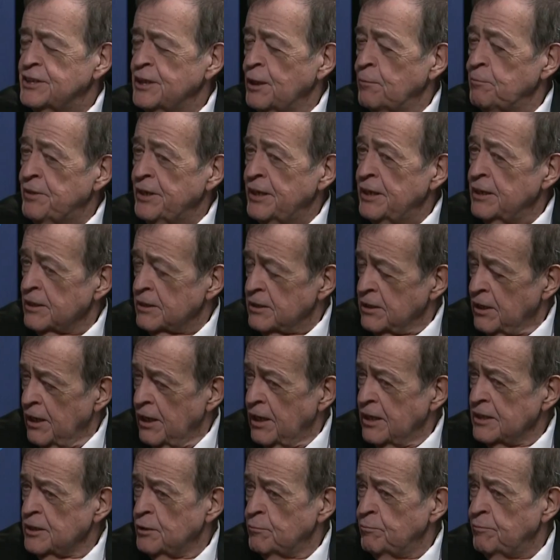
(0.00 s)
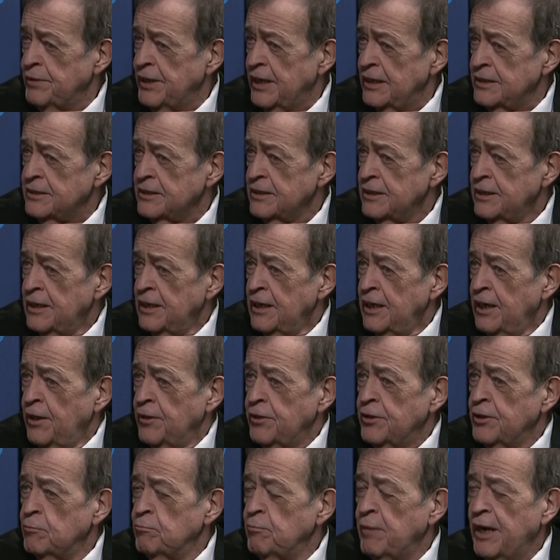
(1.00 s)
something in a column that
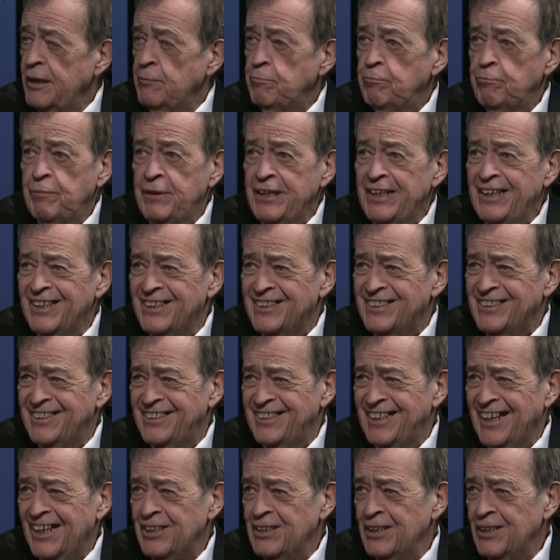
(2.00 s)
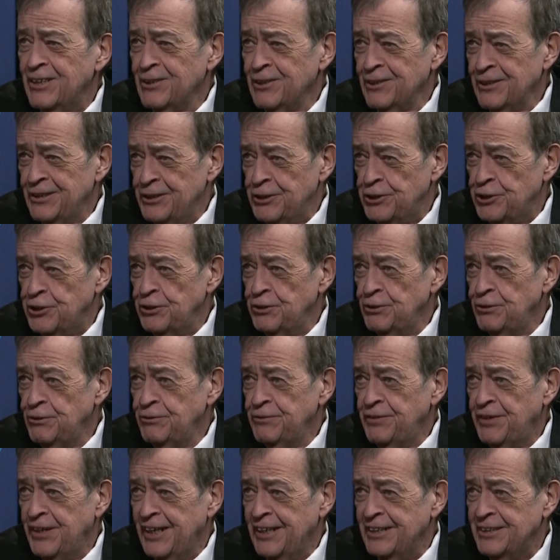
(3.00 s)
there might be a technical
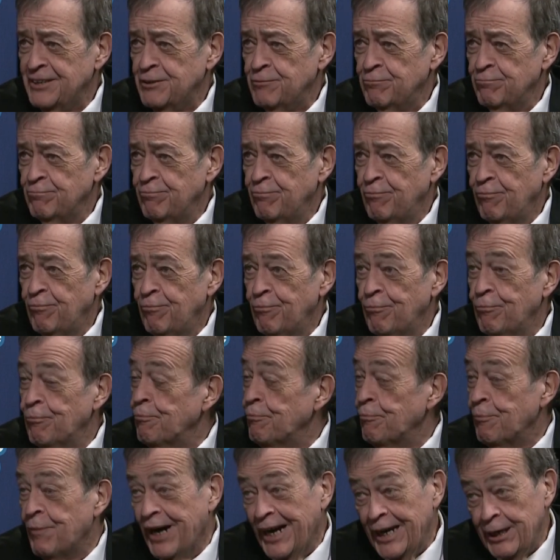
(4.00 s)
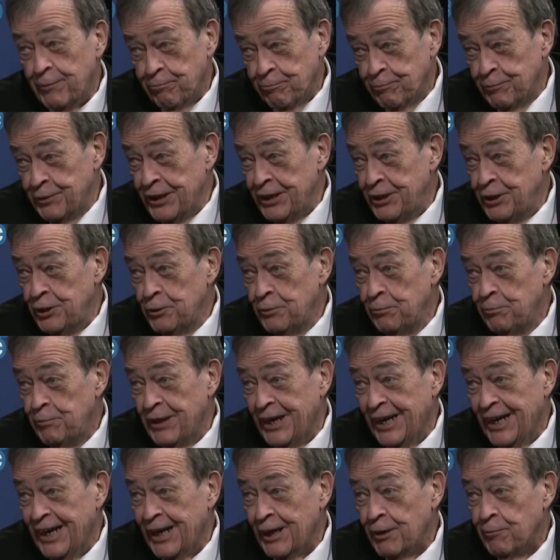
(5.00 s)
issue that might bring you
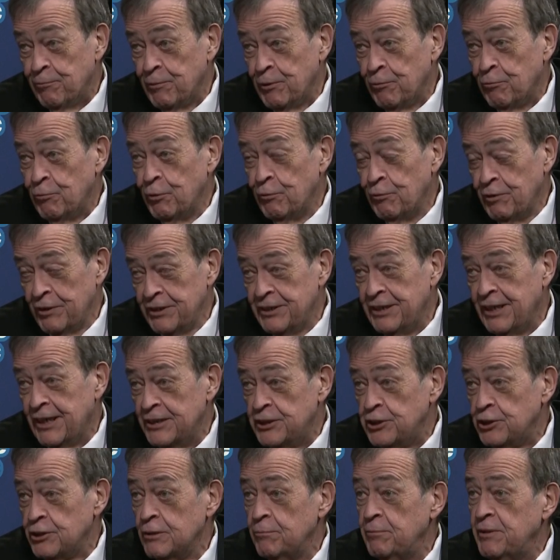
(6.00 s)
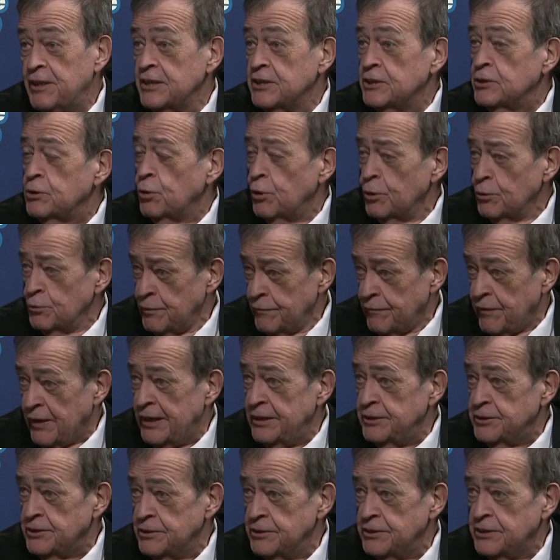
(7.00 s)
back, but we're really not sure, because code
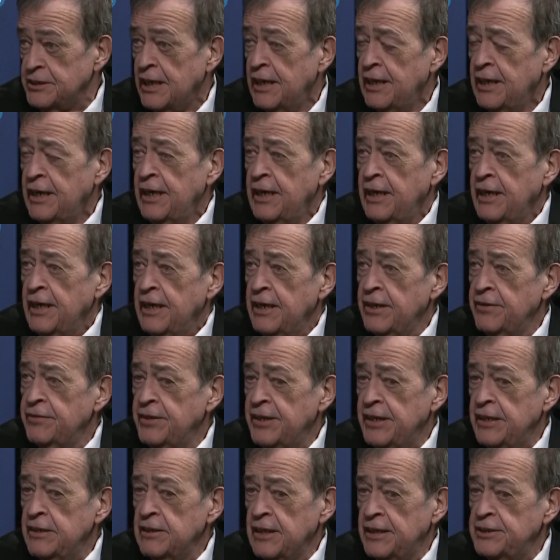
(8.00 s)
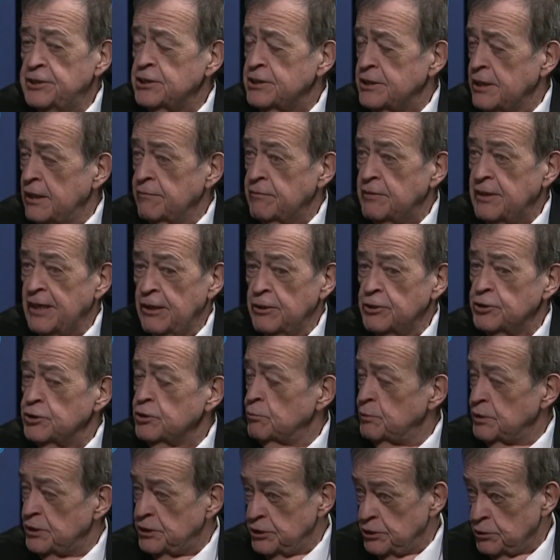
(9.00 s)
revisers in the legislative
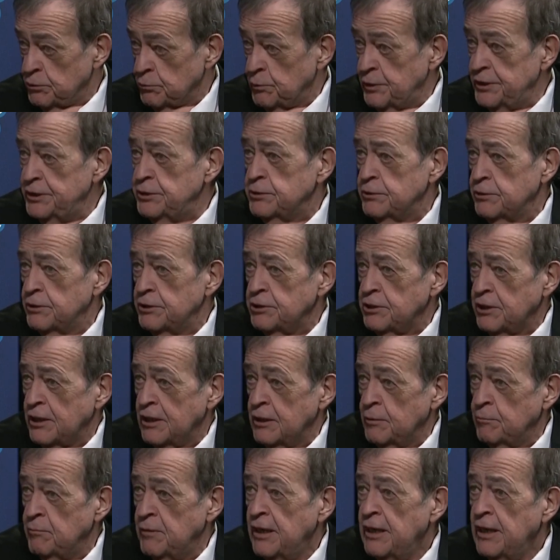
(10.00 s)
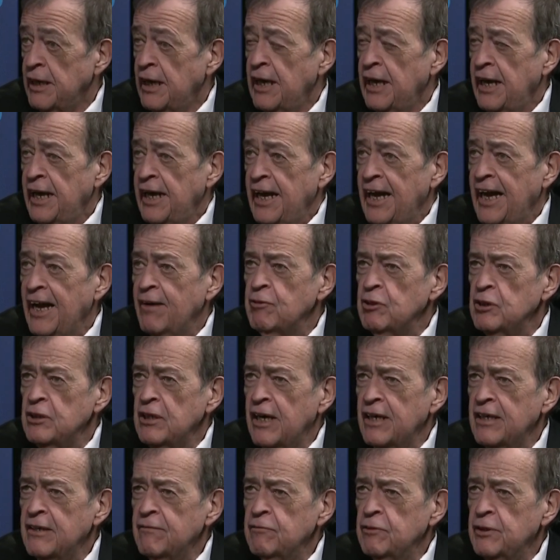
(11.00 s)
council, which is your research arm, have a
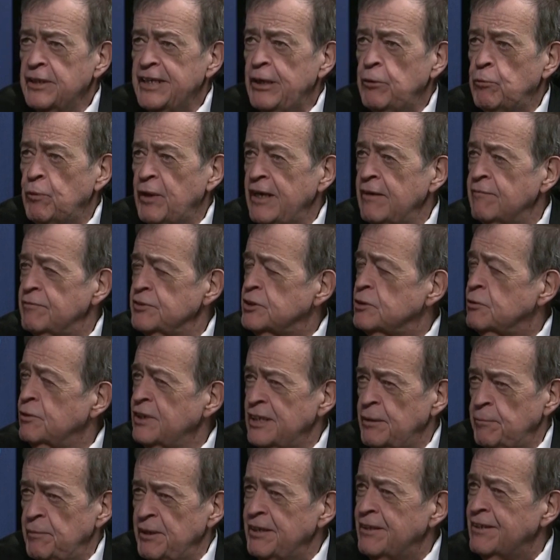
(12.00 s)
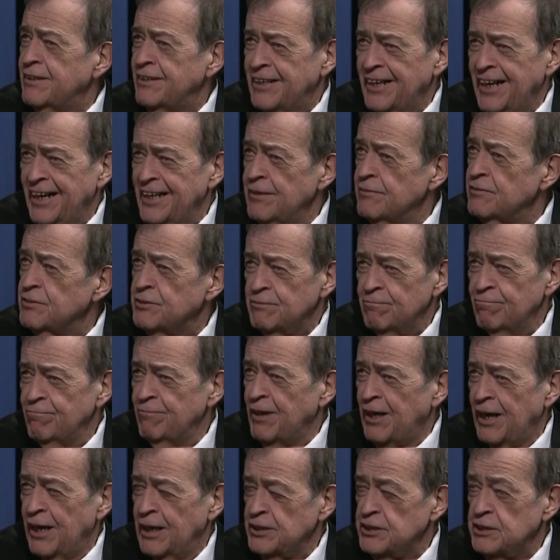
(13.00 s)
lot of leeway if it's going to be kind of
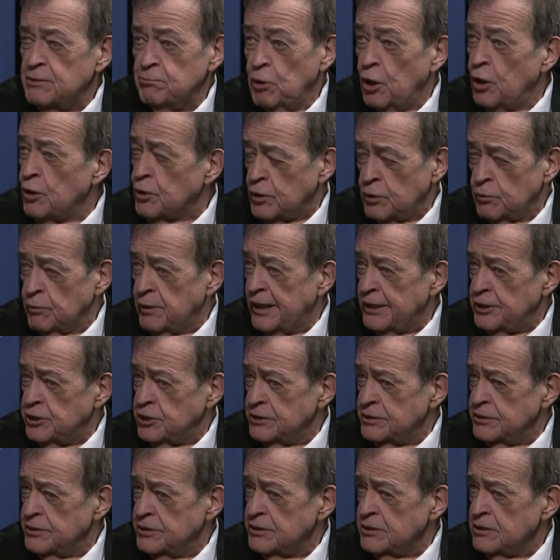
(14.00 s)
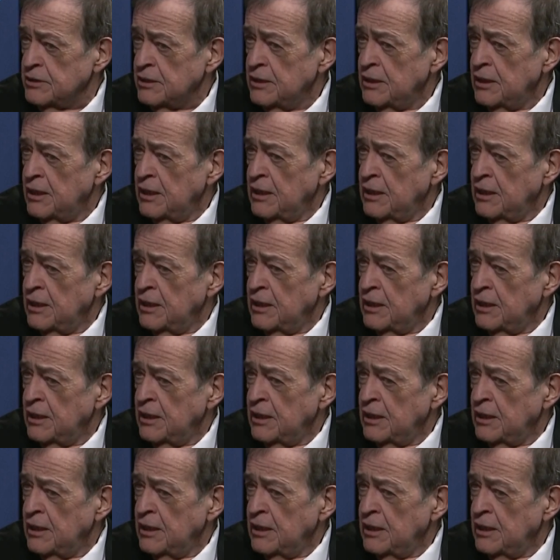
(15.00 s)
uh, small corrections.